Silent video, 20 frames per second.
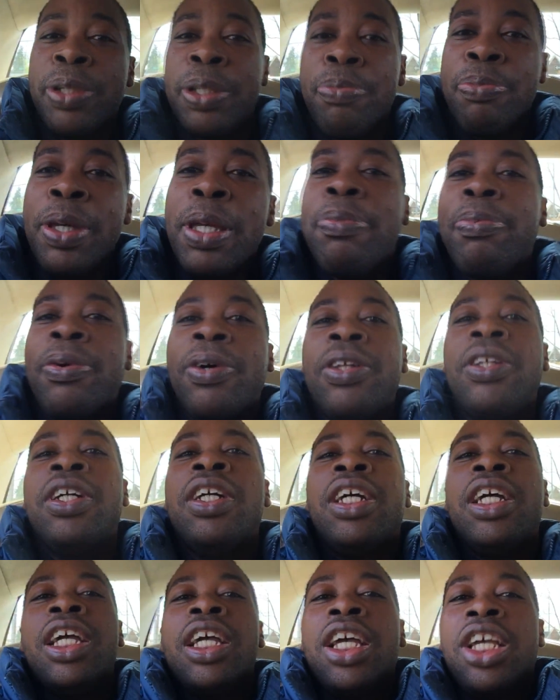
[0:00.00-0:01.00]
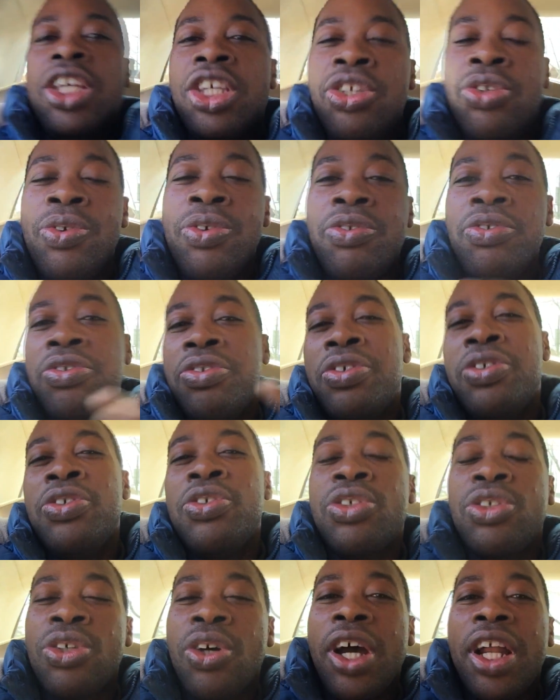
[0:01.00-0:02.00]
with people, you
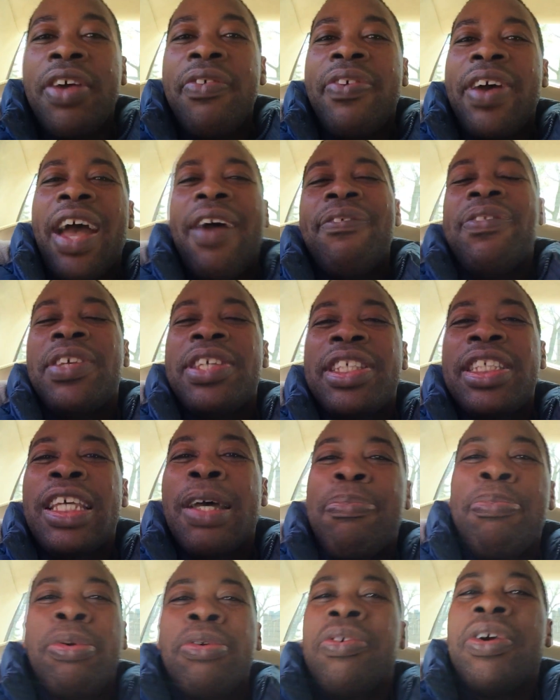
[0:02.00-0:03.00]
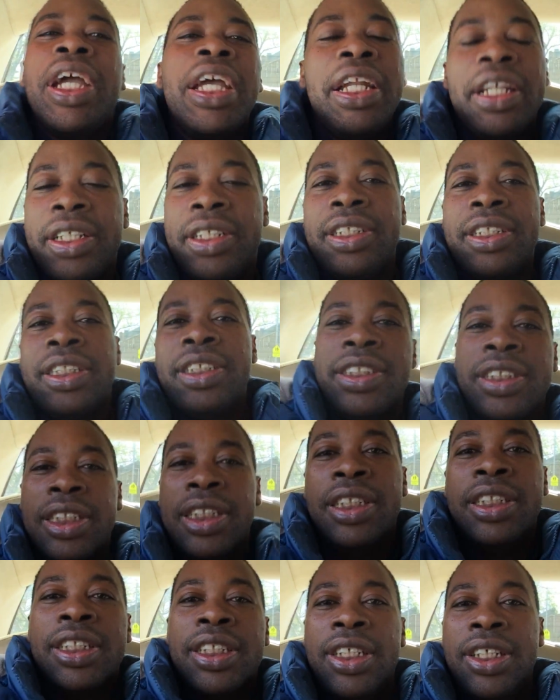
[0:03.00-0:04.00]
sort of have to separate it.
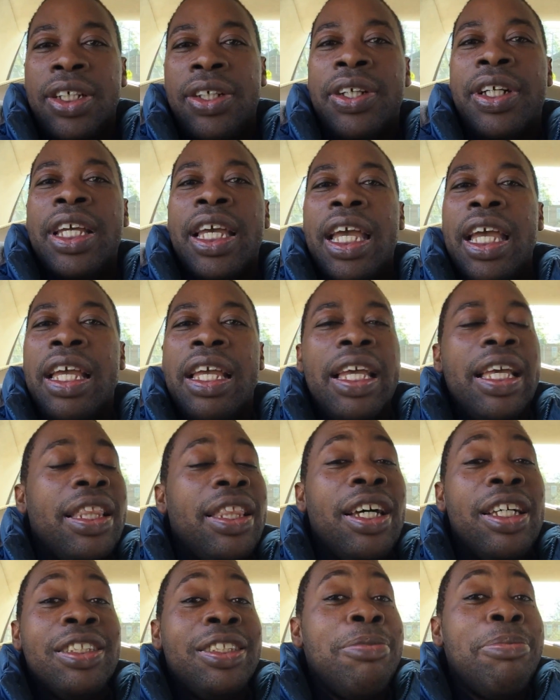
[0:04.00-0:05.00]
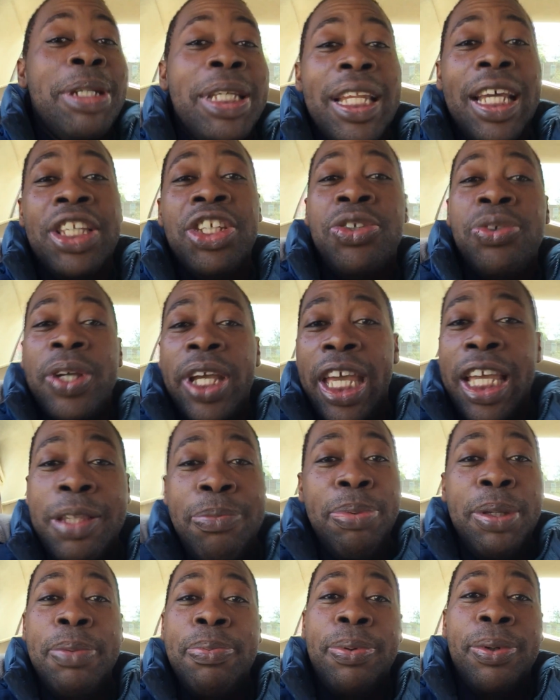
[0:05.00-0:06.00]
Okay, it doesn't mean that you hate
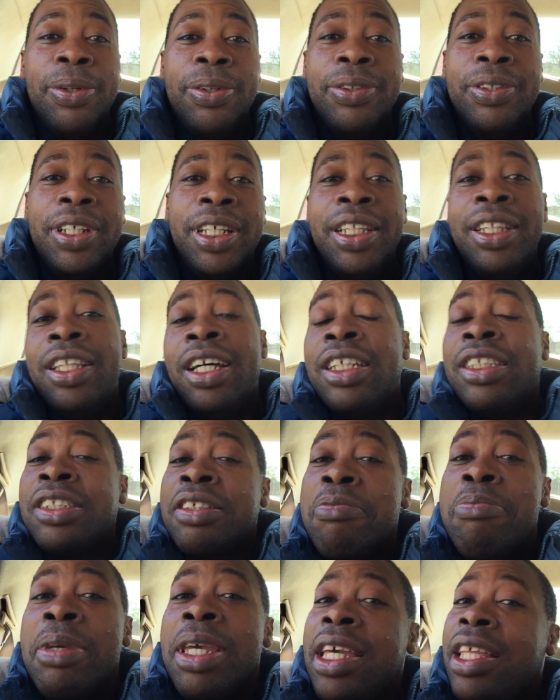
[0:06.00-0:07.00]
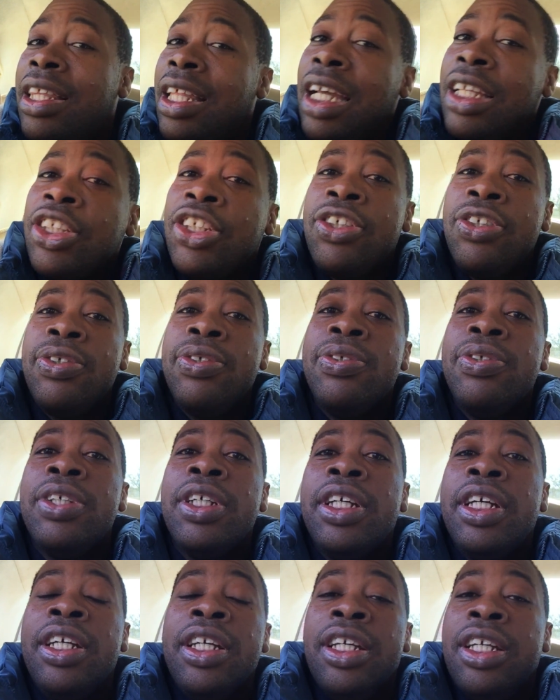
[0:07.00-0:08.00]
people. It doesn't mean that you
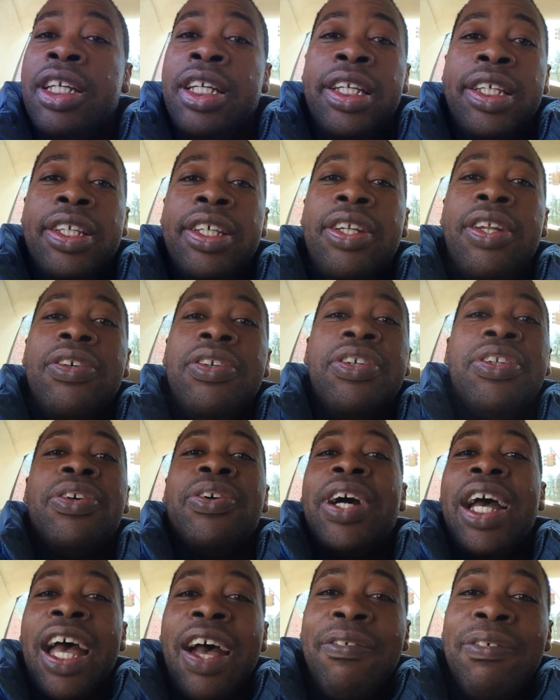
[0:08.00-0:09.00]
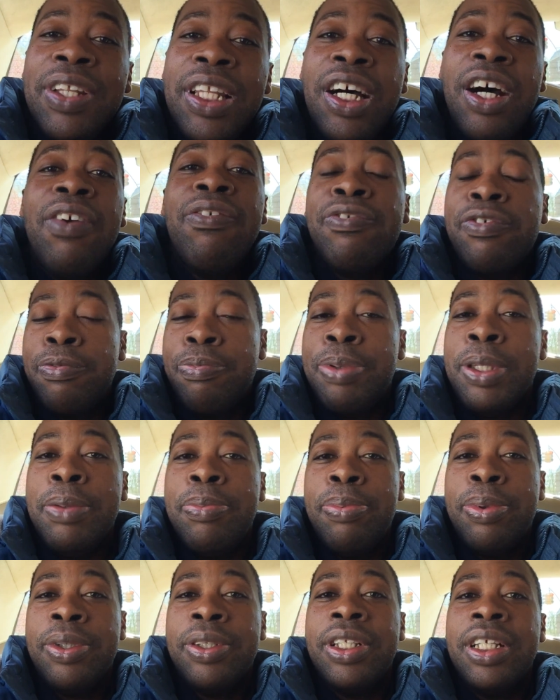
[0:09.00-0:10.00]
don't have love for
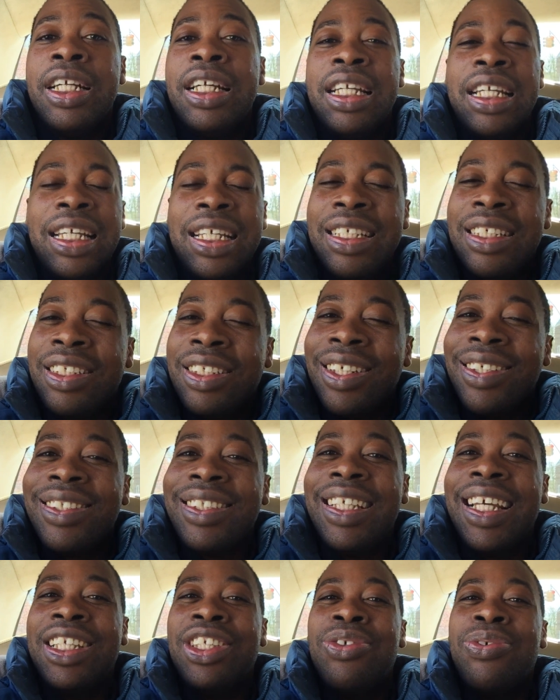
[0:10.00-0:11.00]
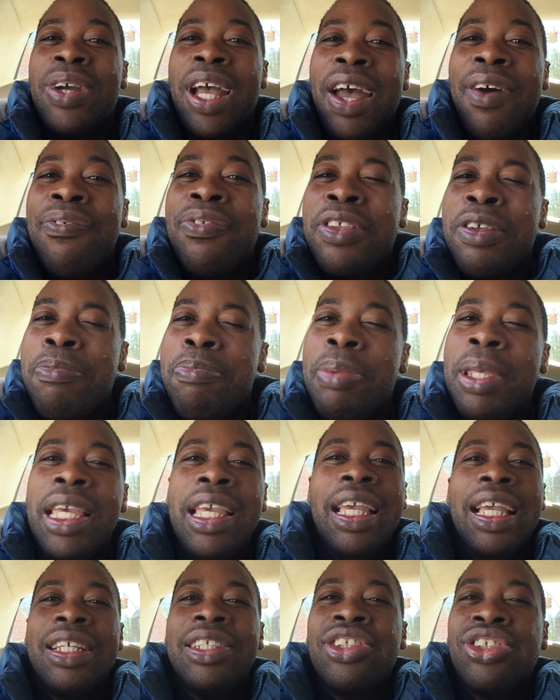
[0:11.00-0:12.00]
people. It's just that you have to
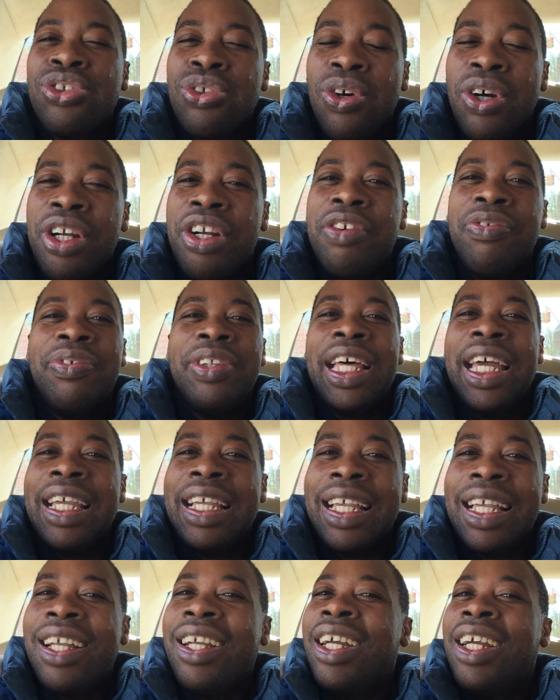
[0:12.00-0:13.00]
be sort of like